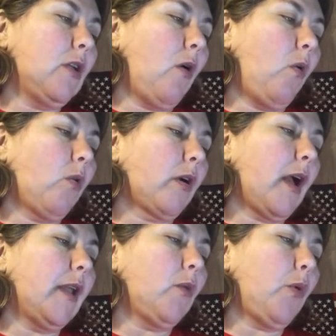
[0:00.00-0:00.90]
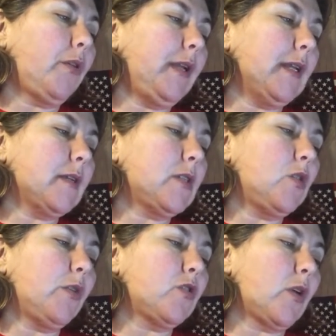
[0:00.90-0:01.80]
or unwillingness
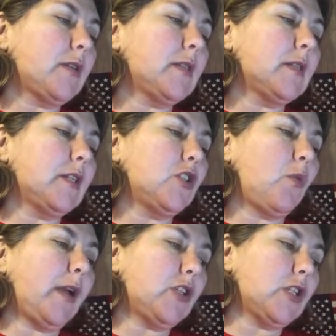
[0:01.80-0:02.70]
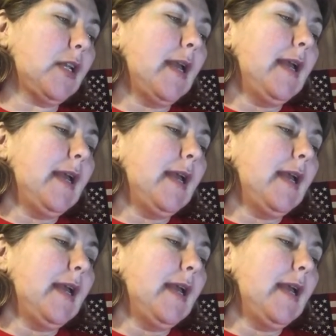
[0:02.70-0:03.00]
to address the situation